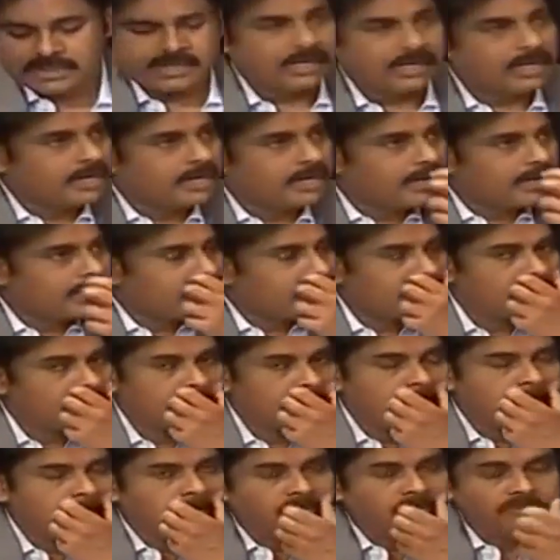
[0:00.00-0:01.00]
uh,
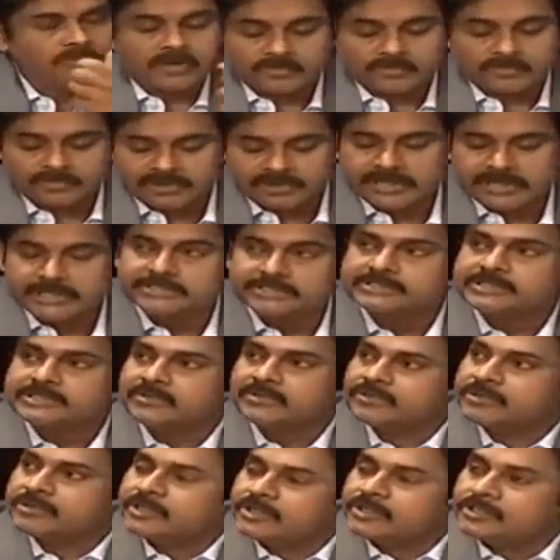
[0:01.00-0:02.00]
from late
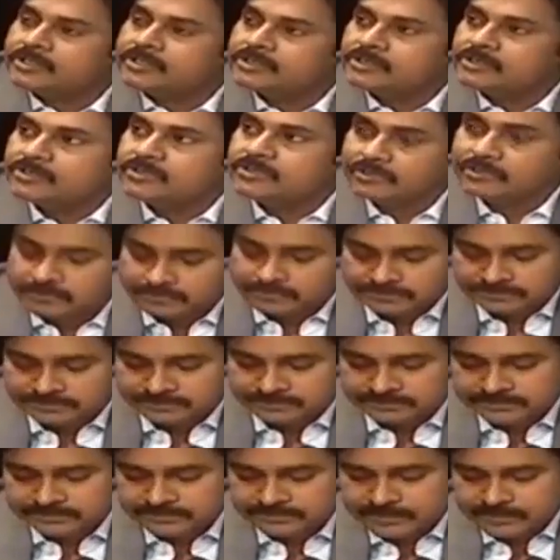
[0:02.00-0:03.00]
70s to,
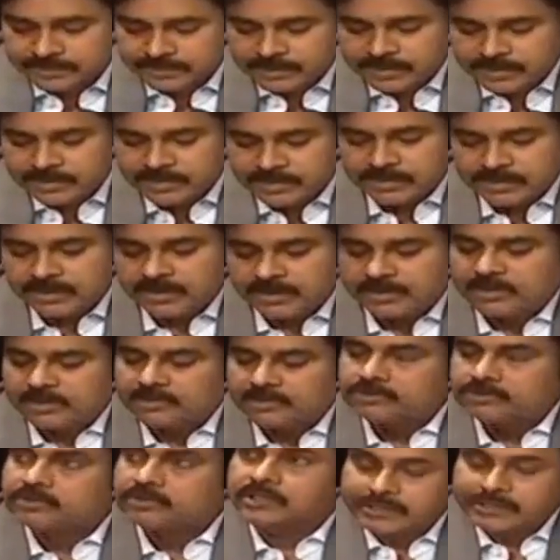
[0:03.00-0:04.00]

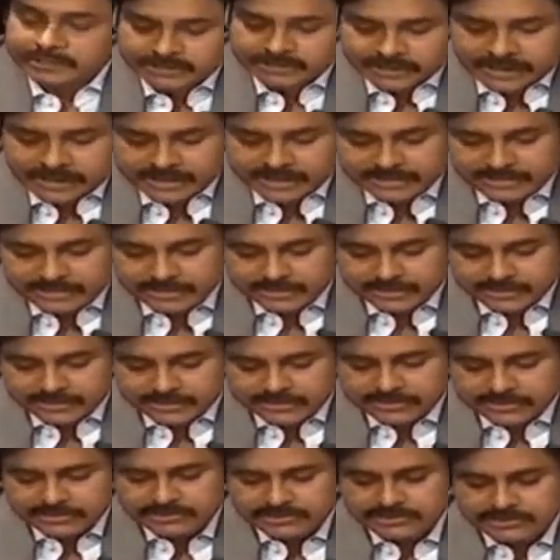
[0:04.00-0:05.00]
to early
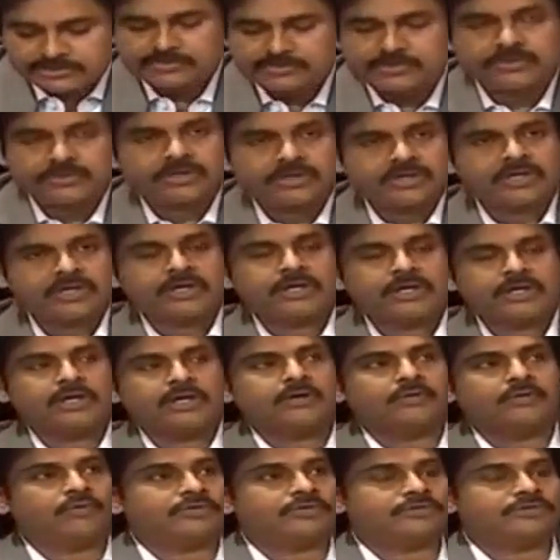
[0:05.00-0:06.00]
90s,
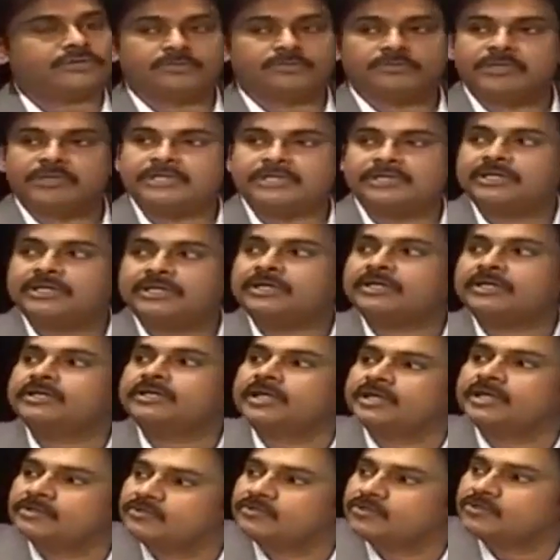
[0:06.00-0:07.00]
was a beginning and
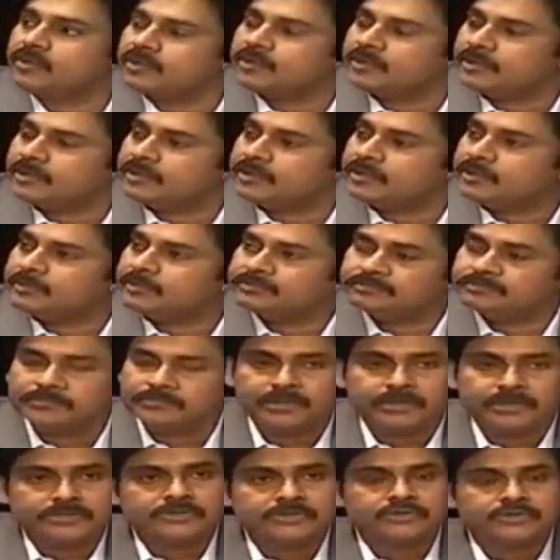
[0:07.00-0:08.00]
end for uh,
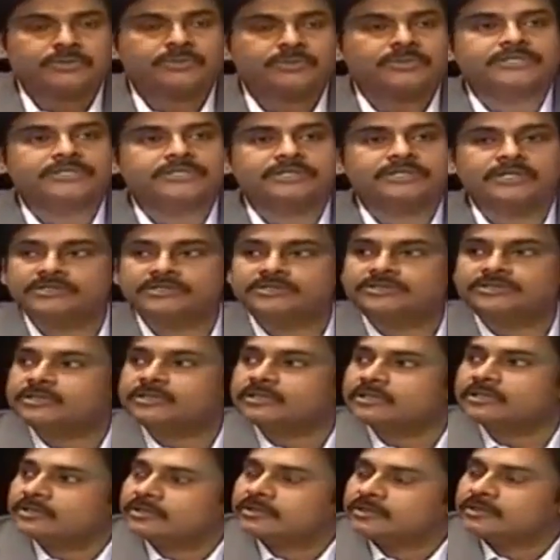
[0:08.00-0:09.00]
so many
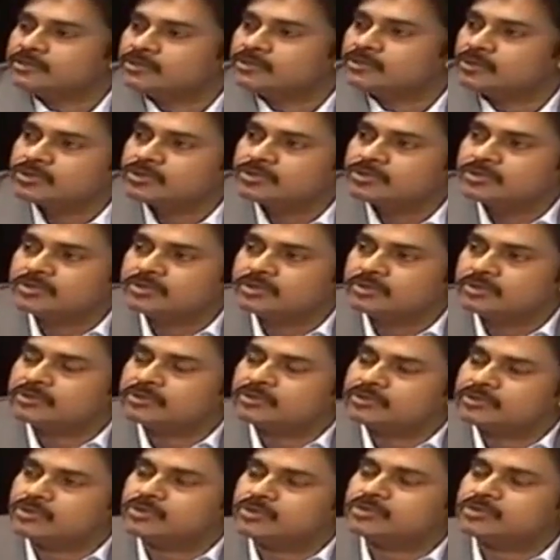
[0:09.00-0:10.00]
cultural,
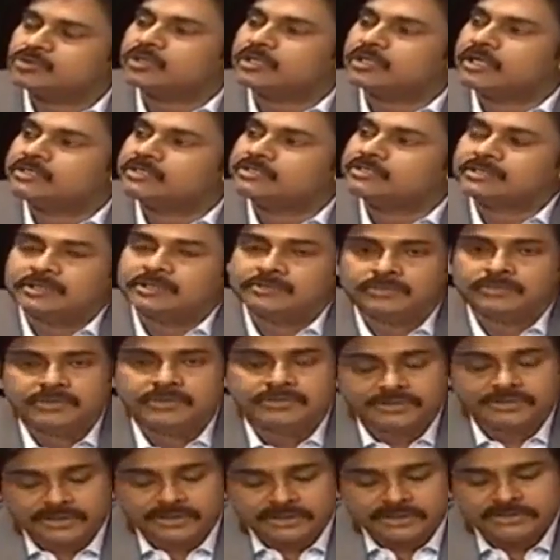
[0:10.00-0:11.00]
socio, socio-cultural and
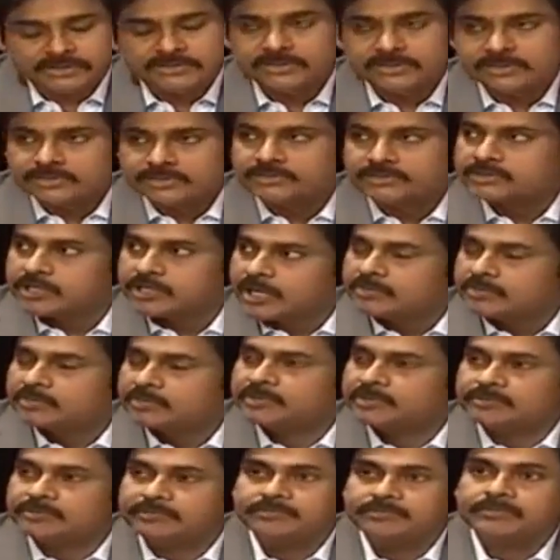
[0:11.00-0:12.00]
political changes
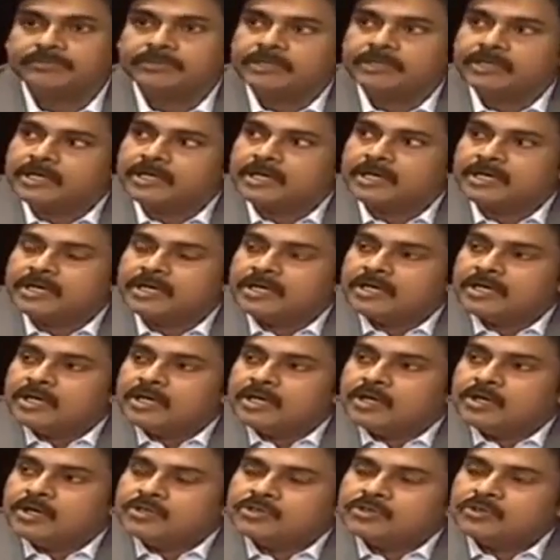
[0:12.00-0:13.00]
happened.
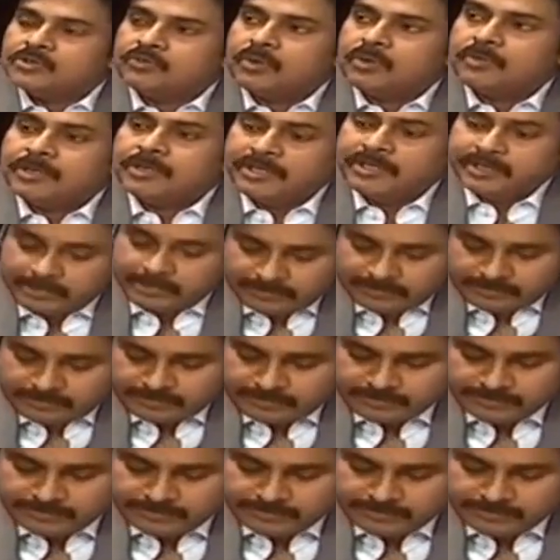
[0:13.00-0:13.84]
So for me,